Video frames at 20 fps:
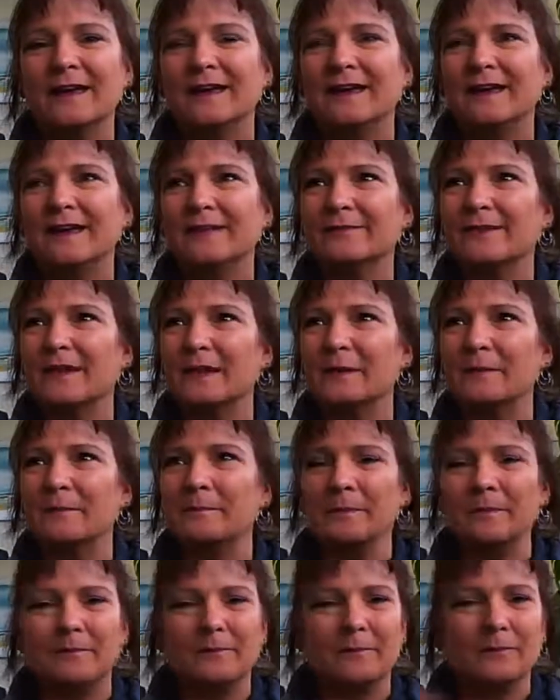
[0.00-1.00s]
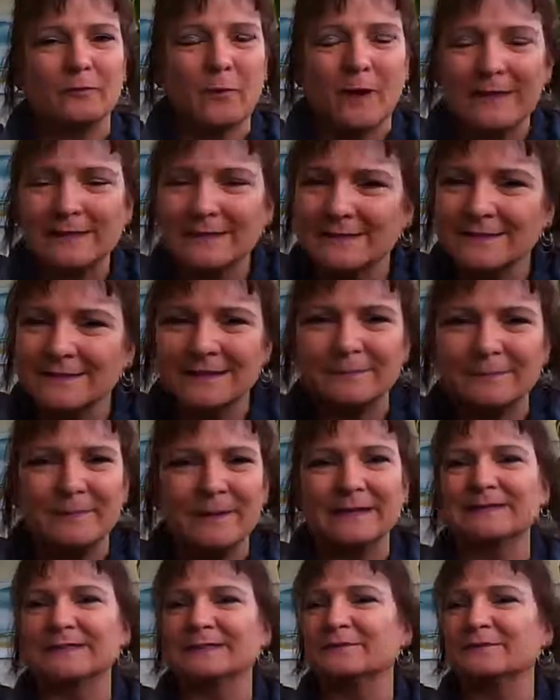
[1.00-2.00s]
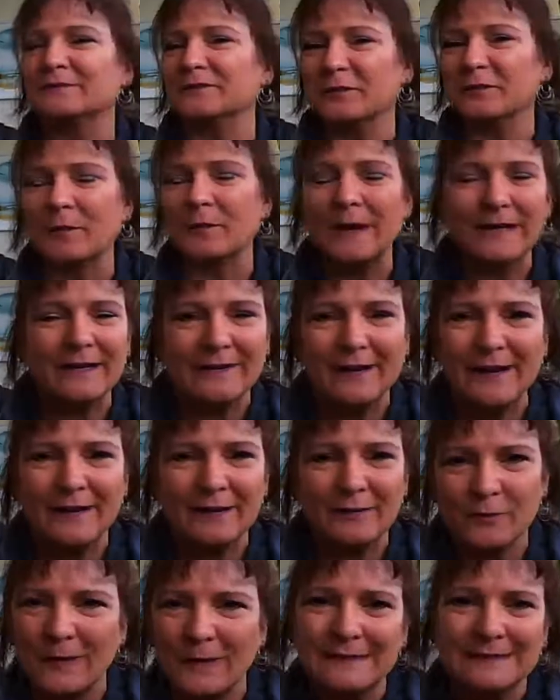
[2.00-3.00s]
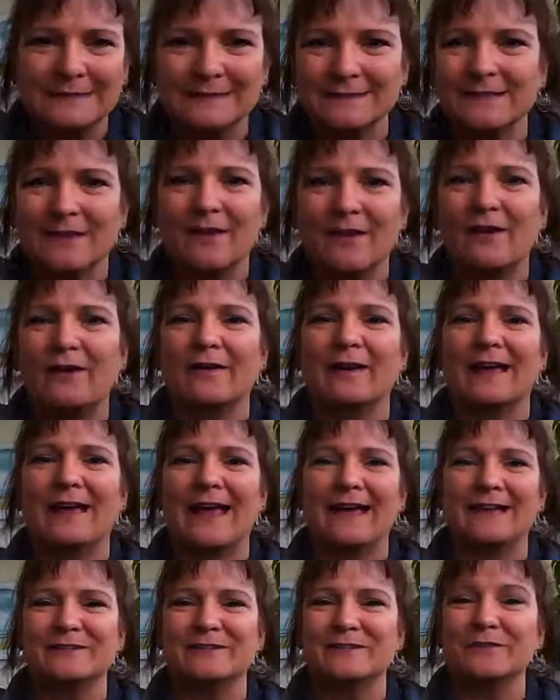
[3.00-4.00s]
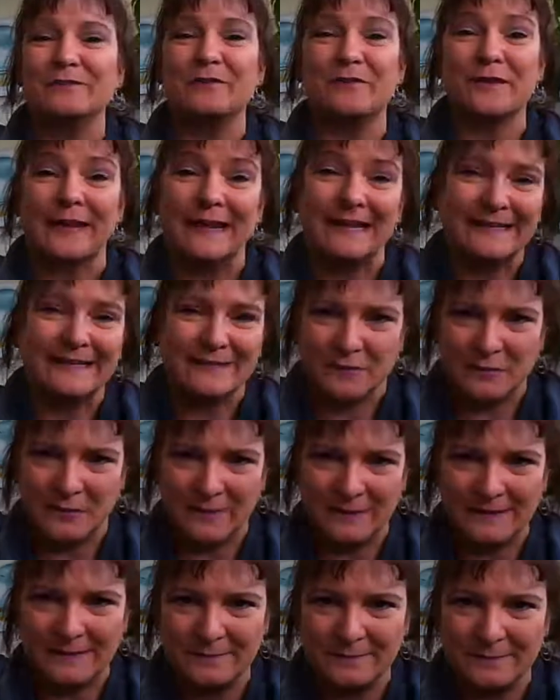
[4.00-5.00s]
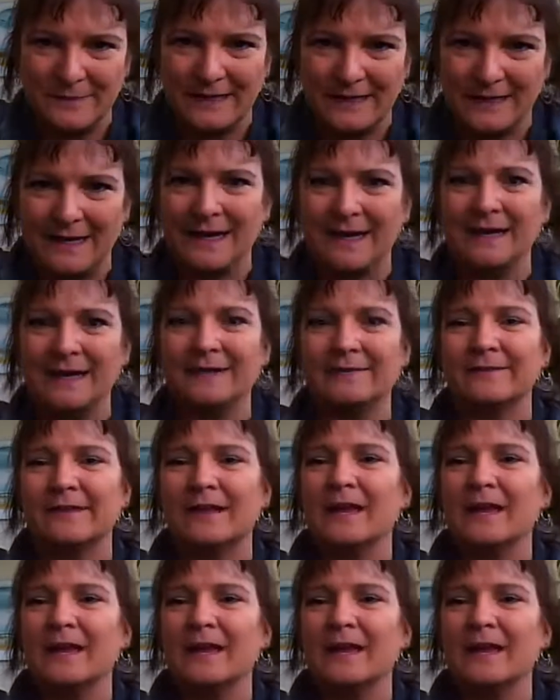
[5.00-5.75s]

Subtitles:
is going to be twice as expensive or take twice as long as you think it's going to be. And